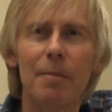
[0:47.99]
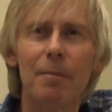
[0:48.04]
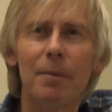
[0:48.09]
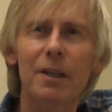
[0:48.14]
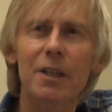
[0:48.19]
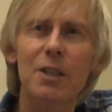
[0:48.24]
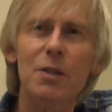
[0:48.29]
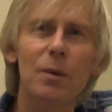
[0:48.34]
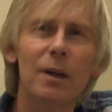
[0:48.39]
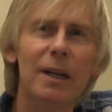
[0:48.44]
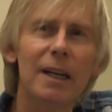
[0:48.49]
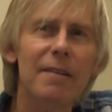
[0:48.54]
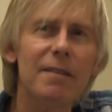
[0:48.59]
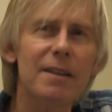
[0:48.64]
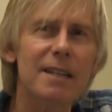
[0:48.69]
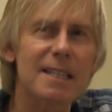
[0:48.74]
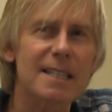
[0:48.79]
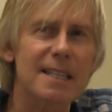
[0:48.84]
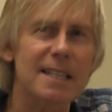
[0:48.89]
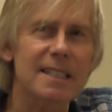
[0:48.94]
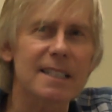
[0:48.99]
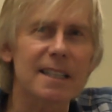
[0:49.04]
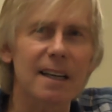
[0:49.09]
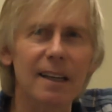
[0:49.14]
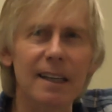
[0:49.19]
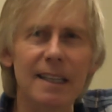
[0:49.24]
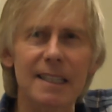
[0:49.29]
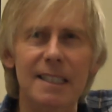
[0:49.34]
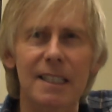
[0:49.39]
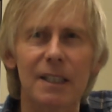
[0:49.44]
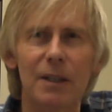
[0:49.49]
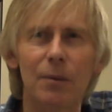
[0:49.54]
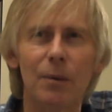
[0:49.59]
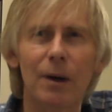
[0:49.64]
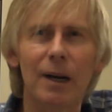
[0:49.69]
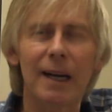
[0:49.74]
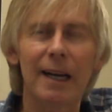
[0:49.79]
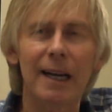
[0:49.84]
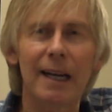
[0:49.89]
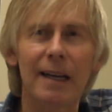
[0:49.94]
because we live in a society
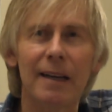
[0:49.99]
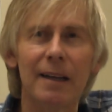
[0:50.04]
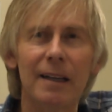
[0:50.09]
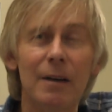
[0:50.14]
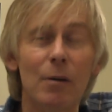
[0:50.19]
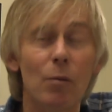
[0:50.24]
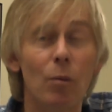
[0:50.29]
where,